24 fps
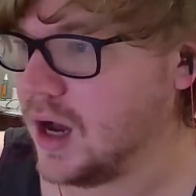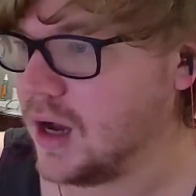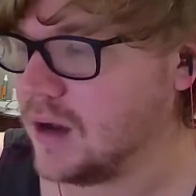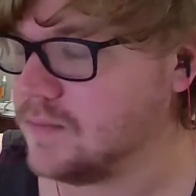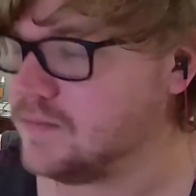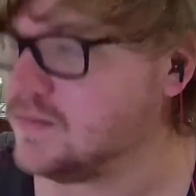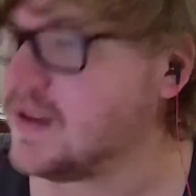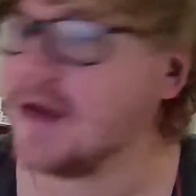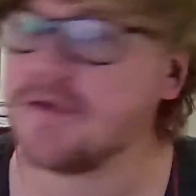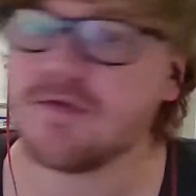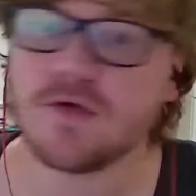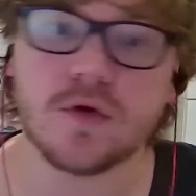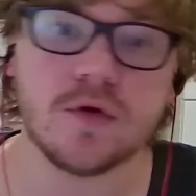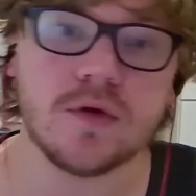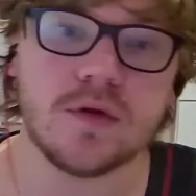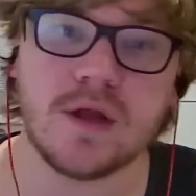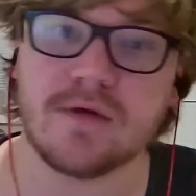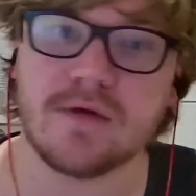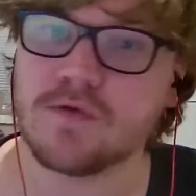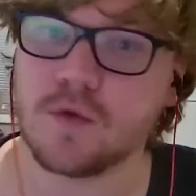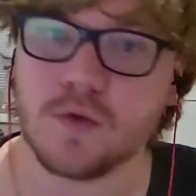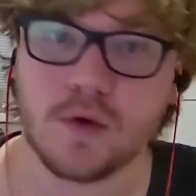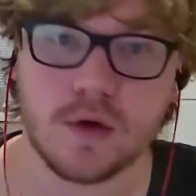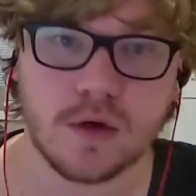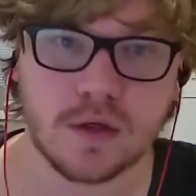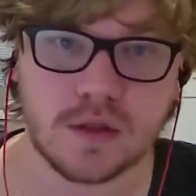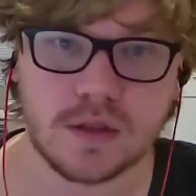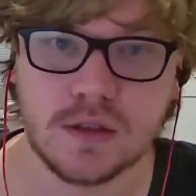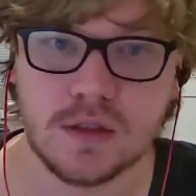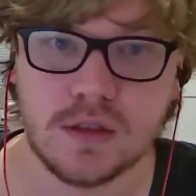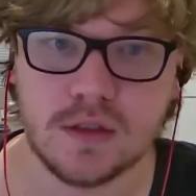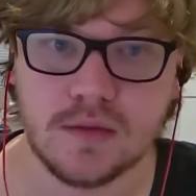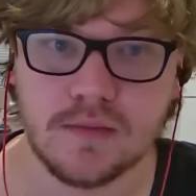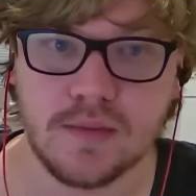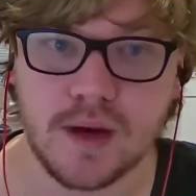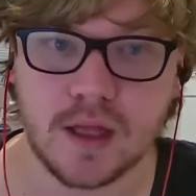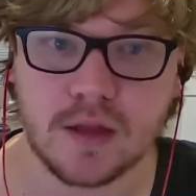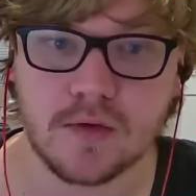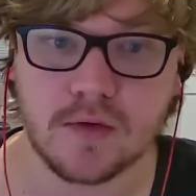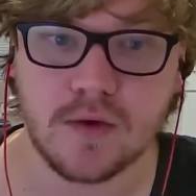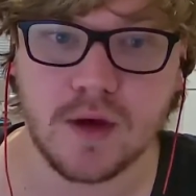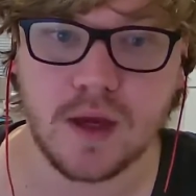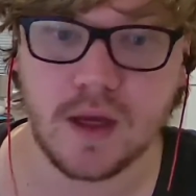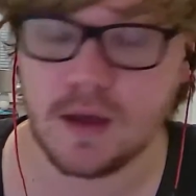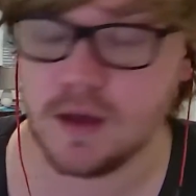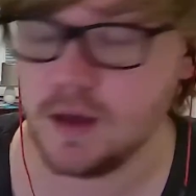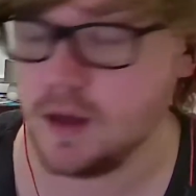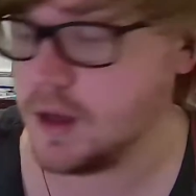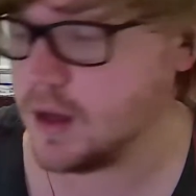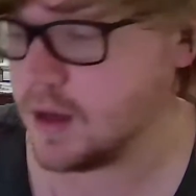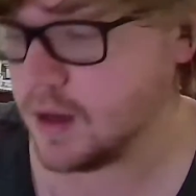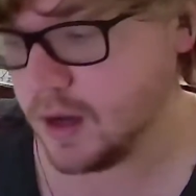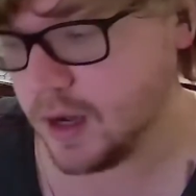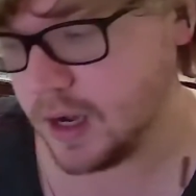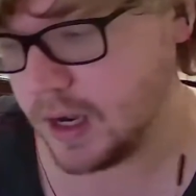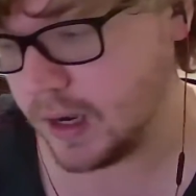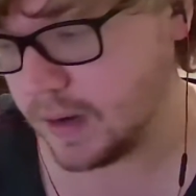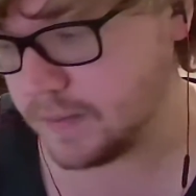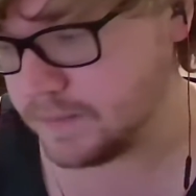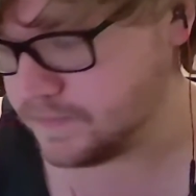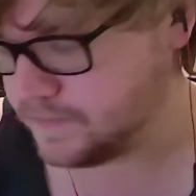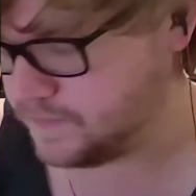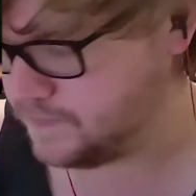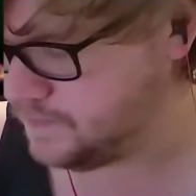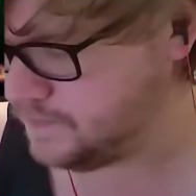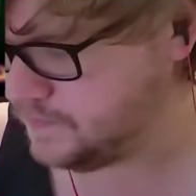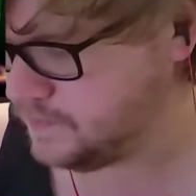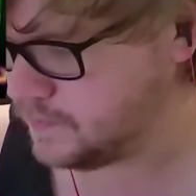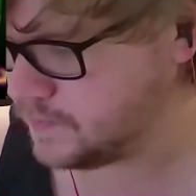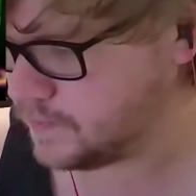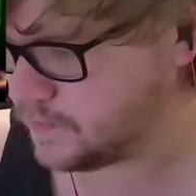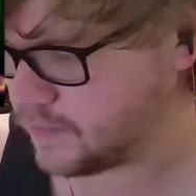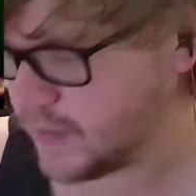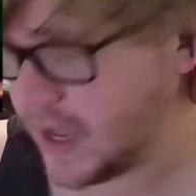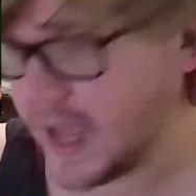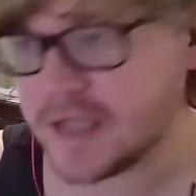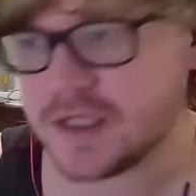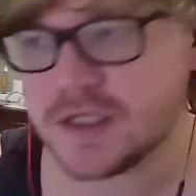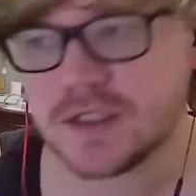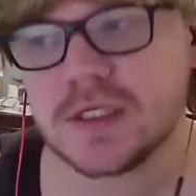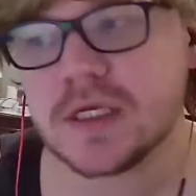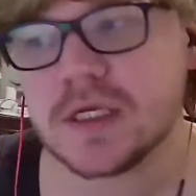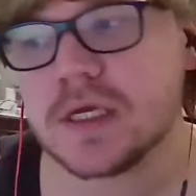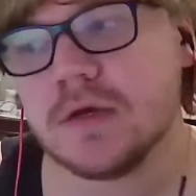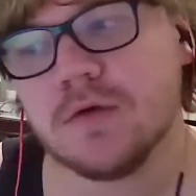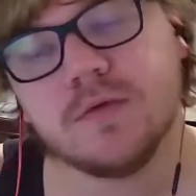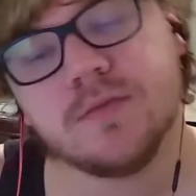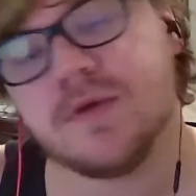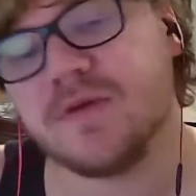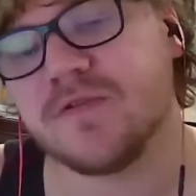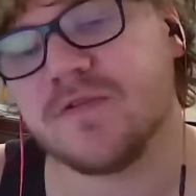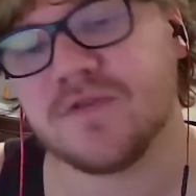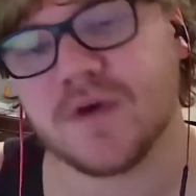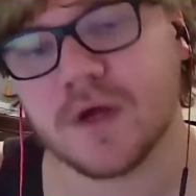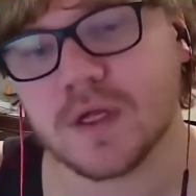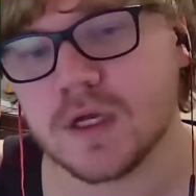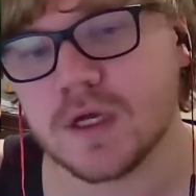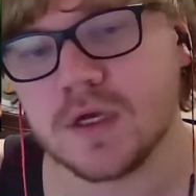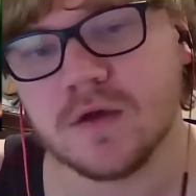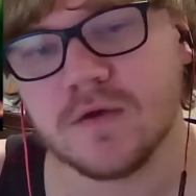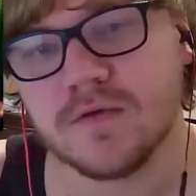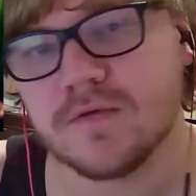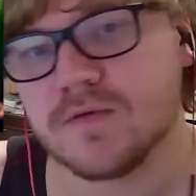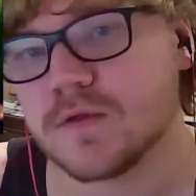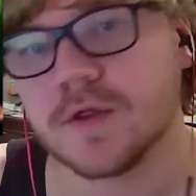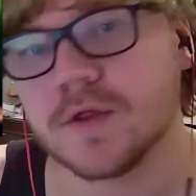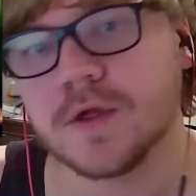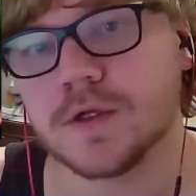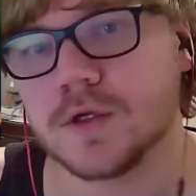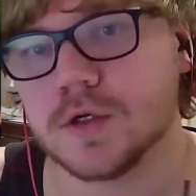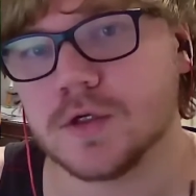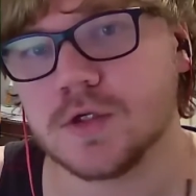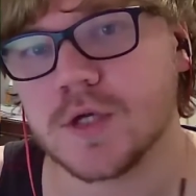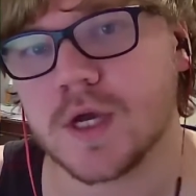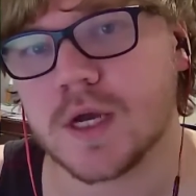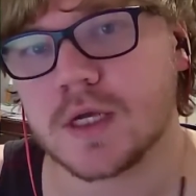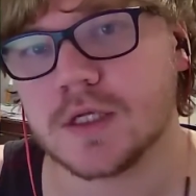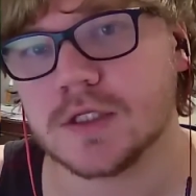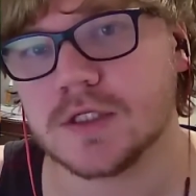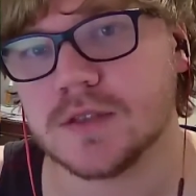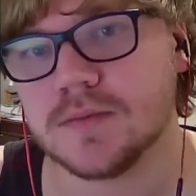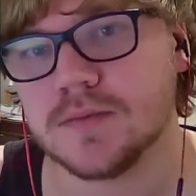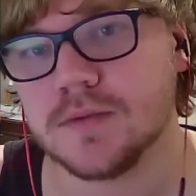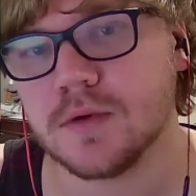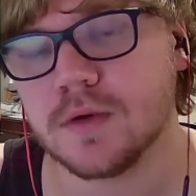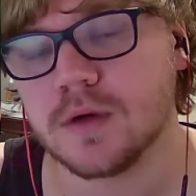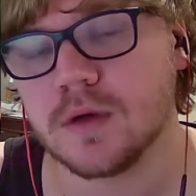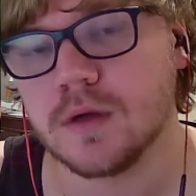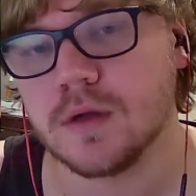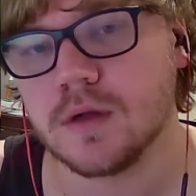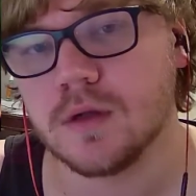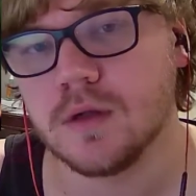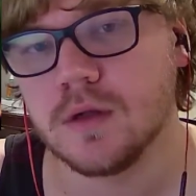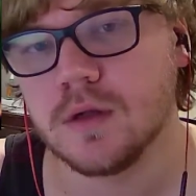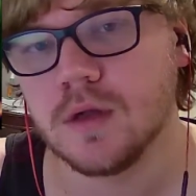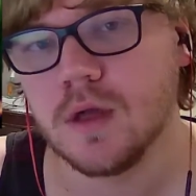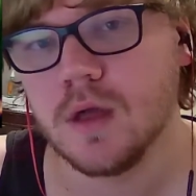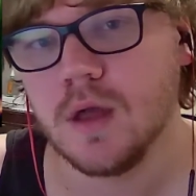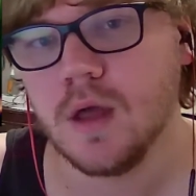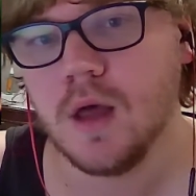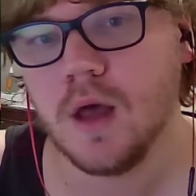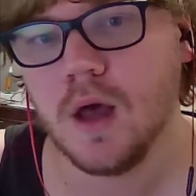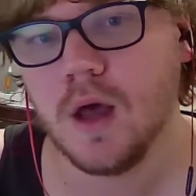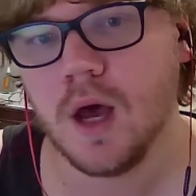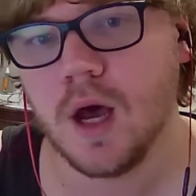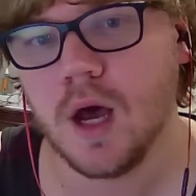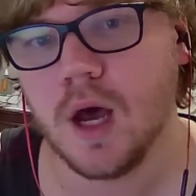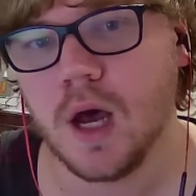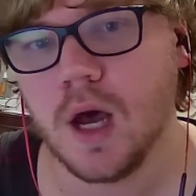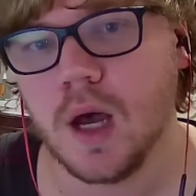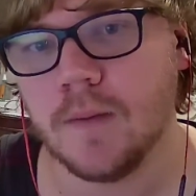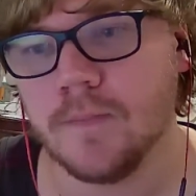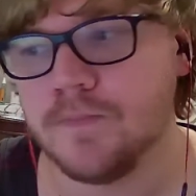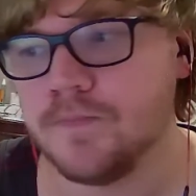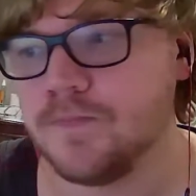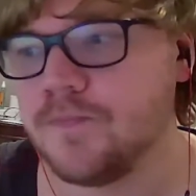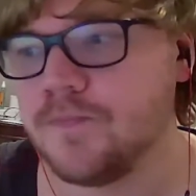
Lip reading: Never worked, by the way. I just think it would be funny for Thunder Dragon support. And